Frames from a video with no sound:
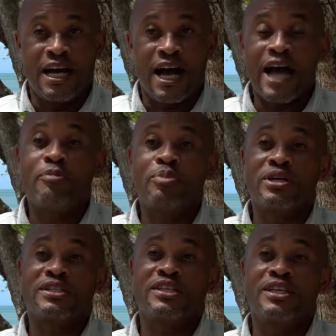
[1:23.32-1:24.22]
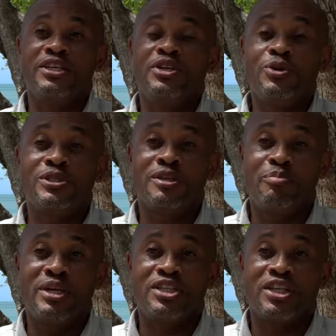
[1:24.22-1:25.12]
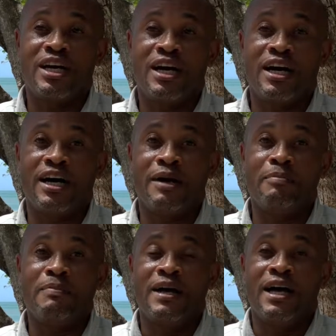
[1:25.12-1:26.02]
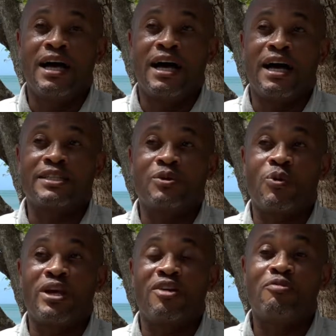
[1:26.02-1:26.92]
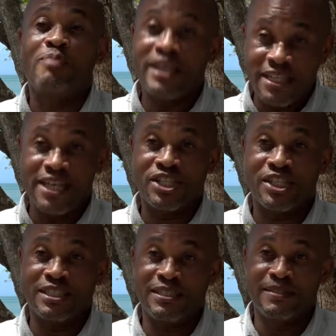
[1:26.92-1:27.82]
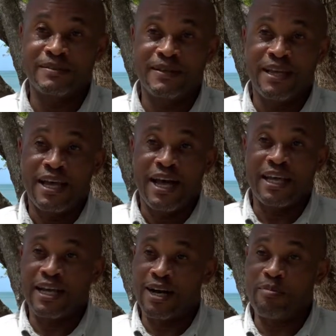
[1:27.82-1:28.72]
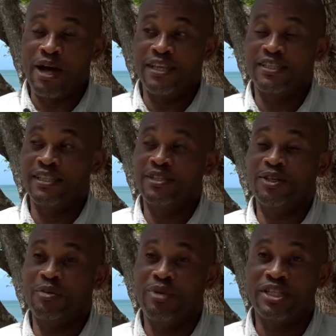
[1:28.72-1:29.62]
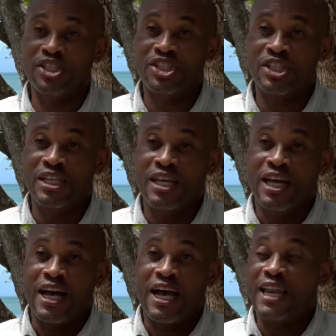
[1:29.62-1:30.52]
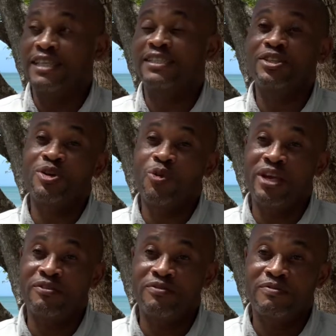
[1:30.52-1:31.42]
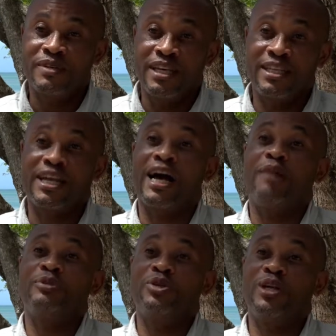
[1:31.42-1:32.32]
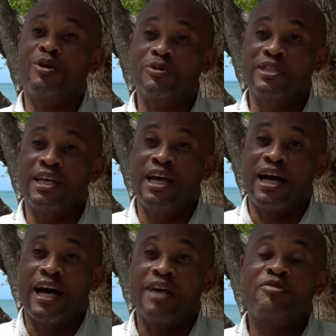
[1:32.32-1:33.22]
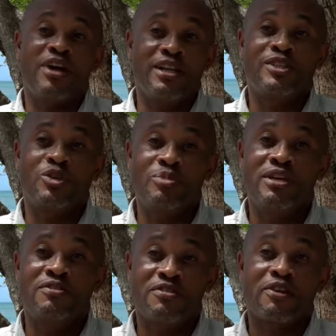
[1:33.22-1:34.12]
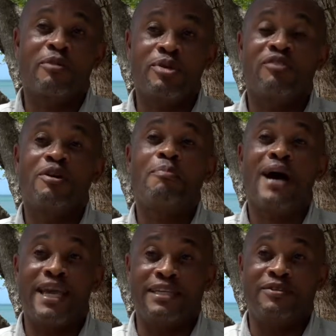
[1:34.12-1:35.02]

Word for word: I personally use the beach um, as a way of meditation. I come, I sit on the beach, I listen to the wave, it calms you down. I find it to be therapy of the mind